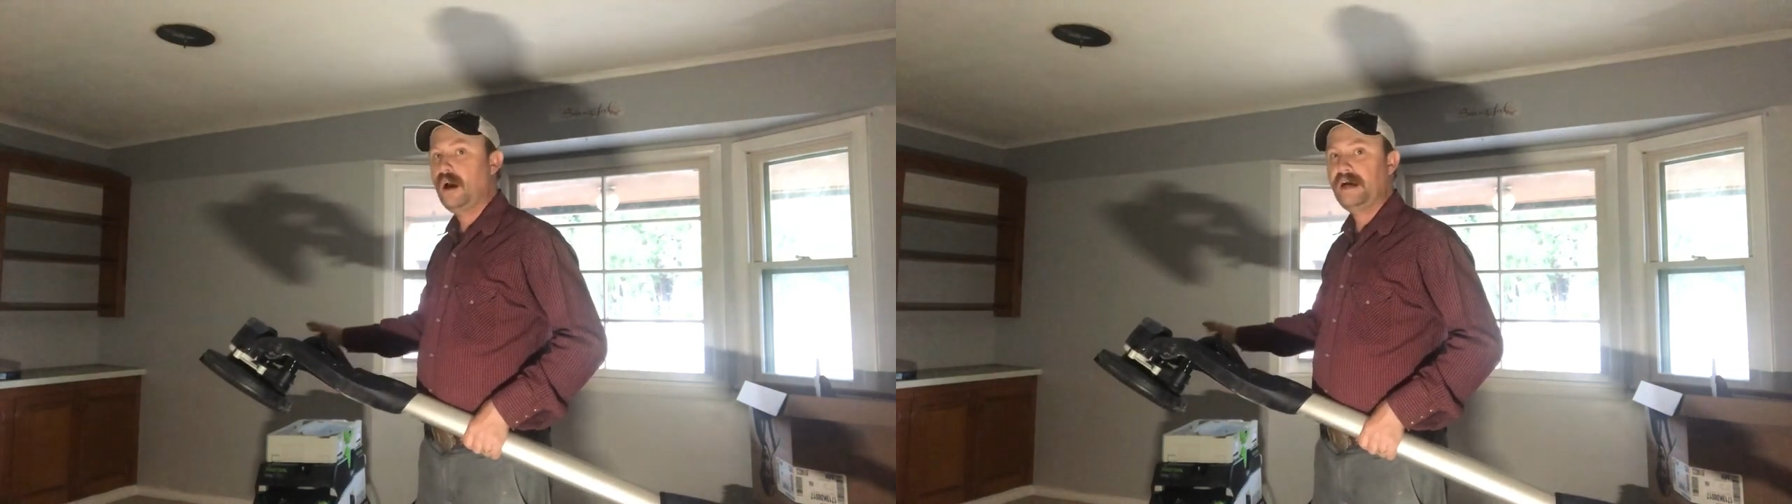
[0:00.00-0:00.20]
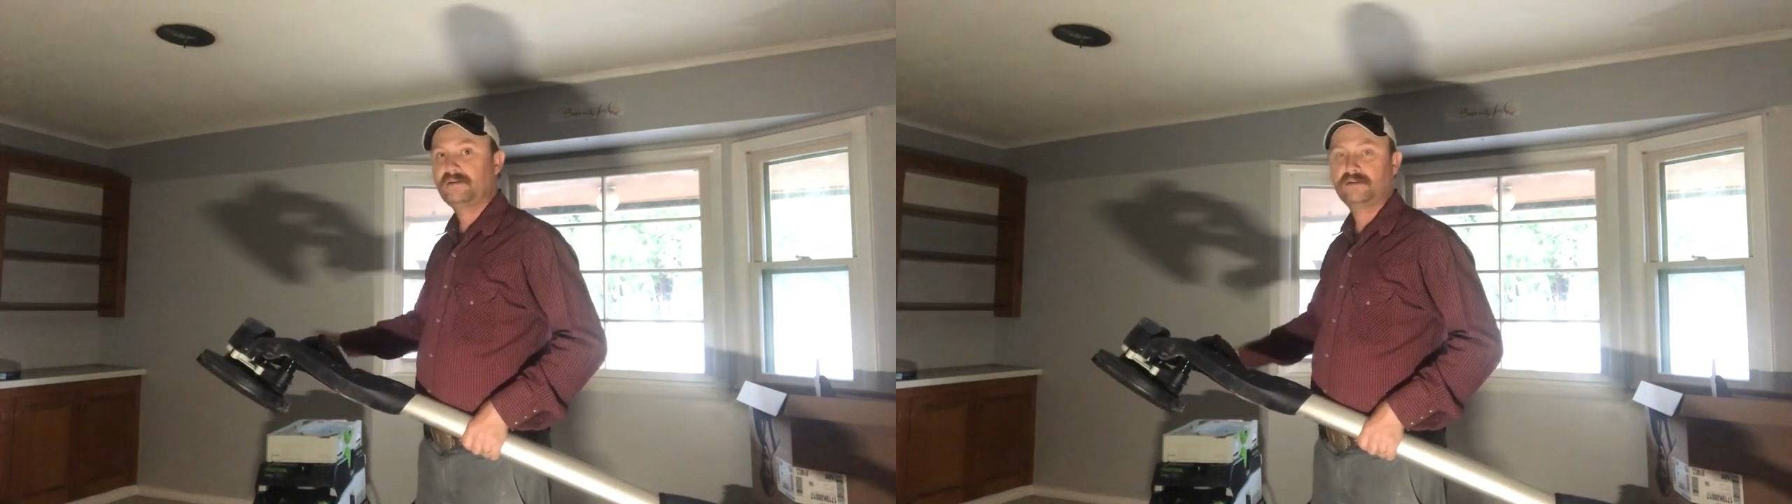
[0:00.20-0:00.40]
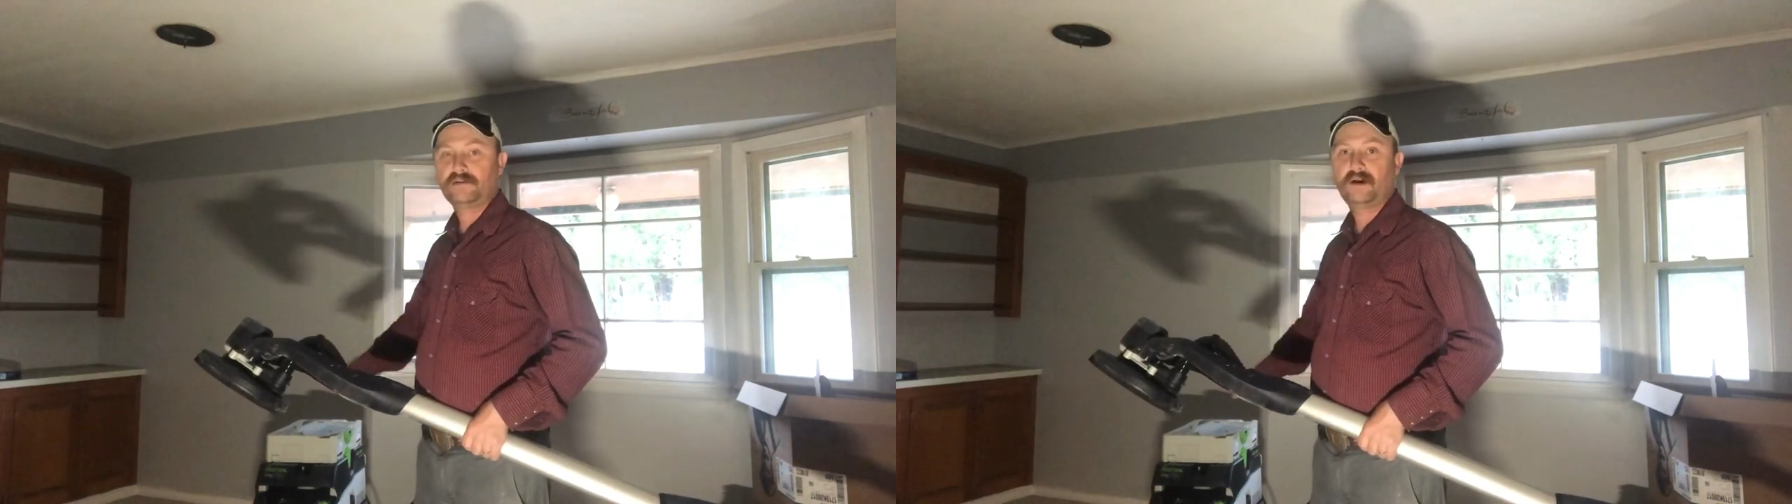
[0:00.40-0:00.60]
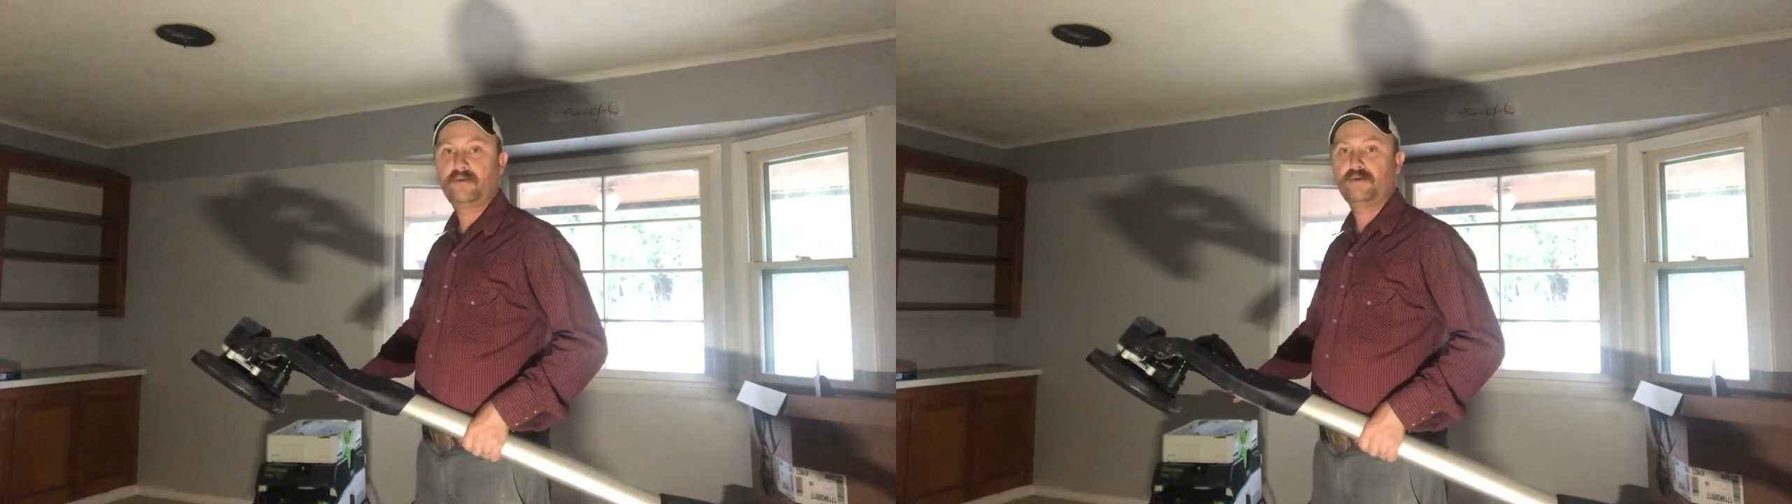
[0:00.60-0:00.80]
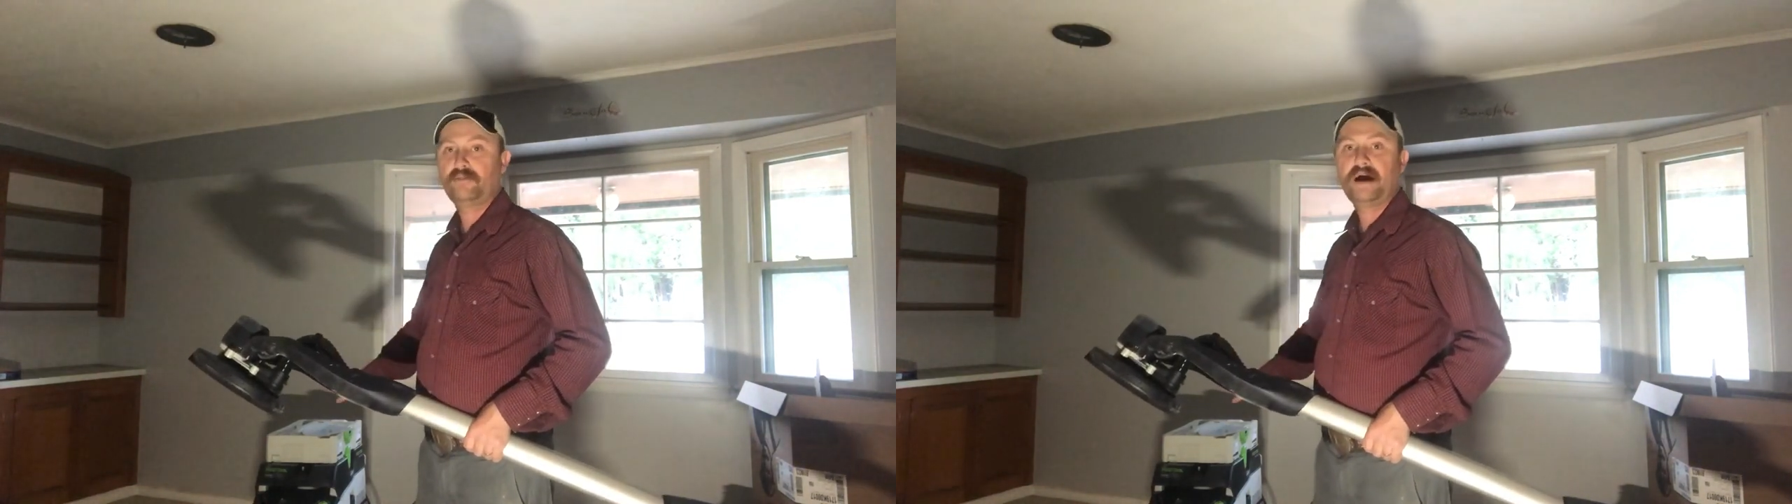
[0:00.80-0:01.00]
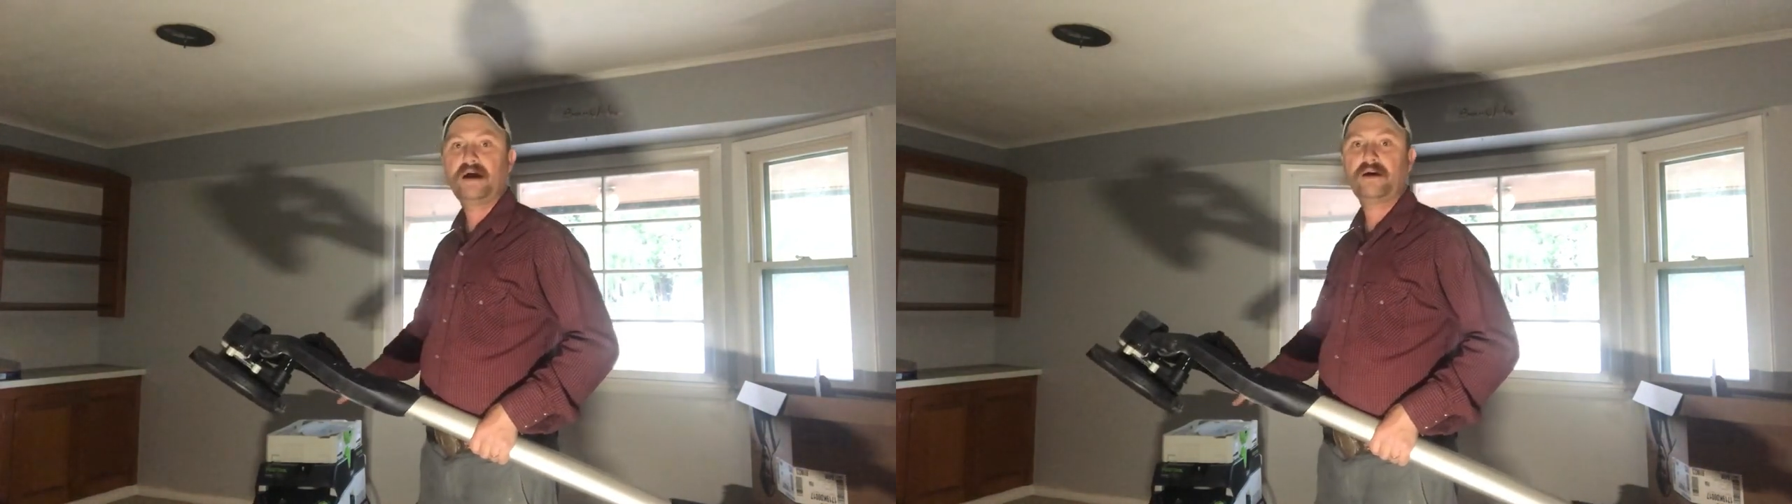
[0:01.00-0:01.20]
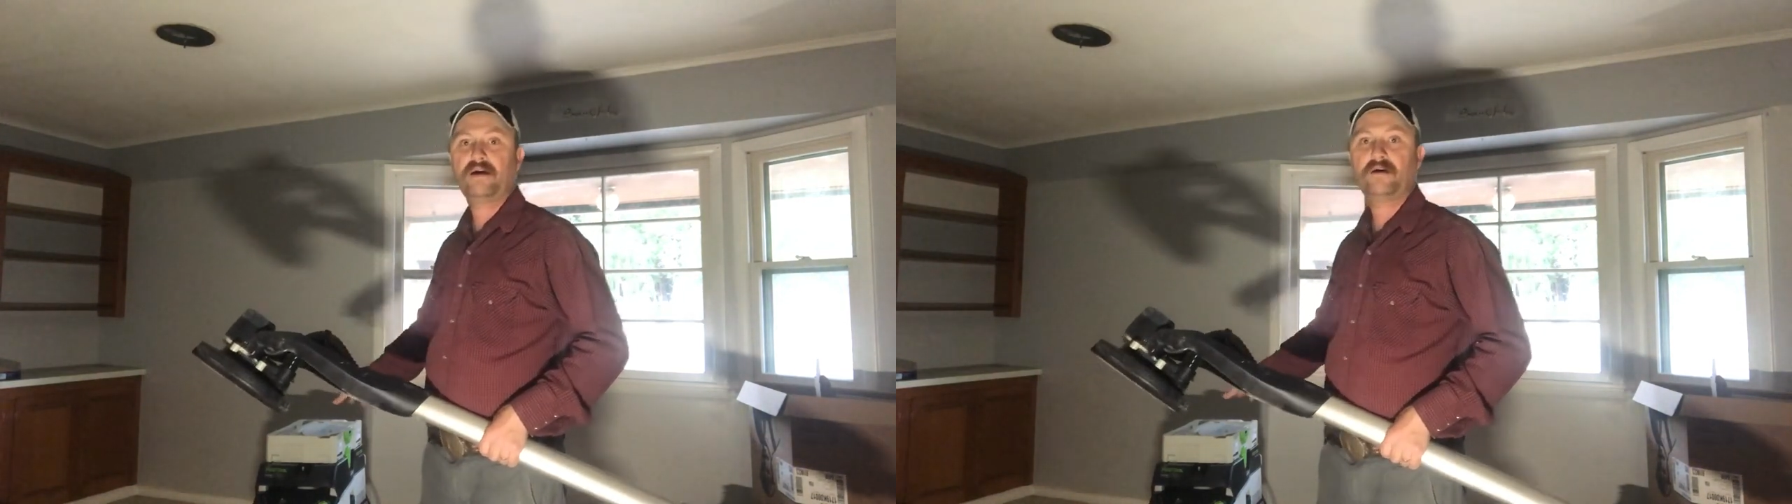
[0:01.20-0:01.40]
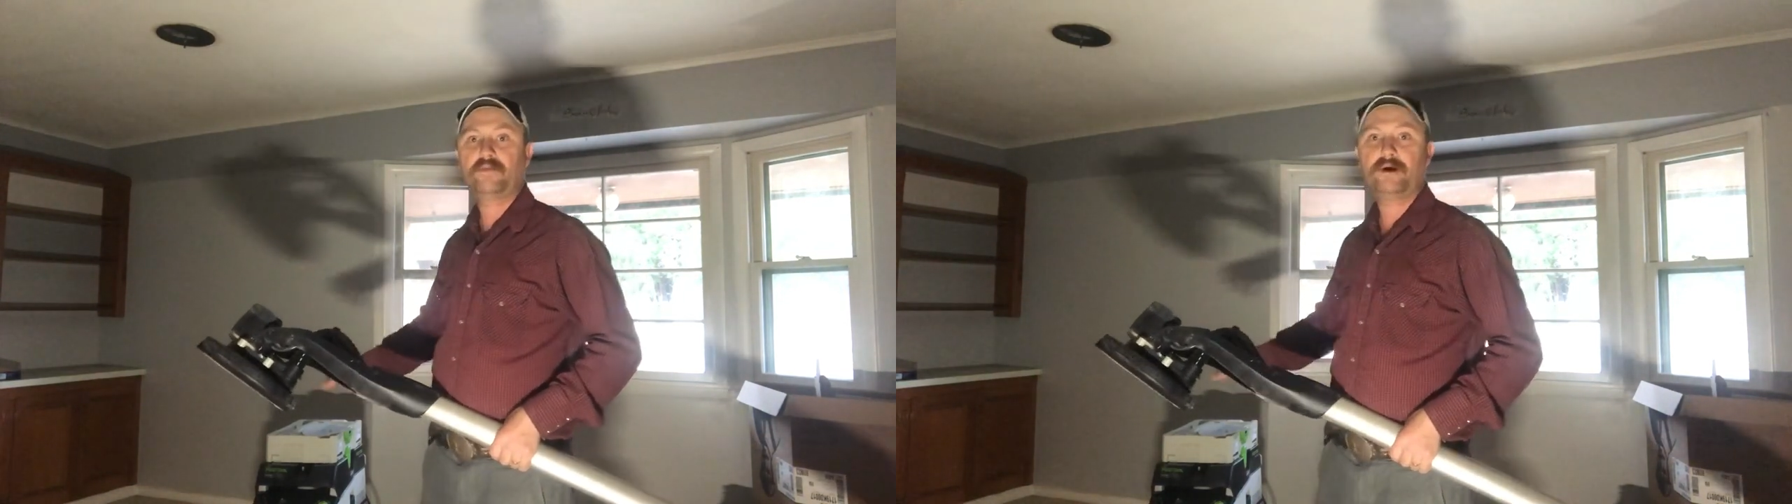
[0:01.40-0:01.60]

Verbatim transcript: hasn't stopped a bag up,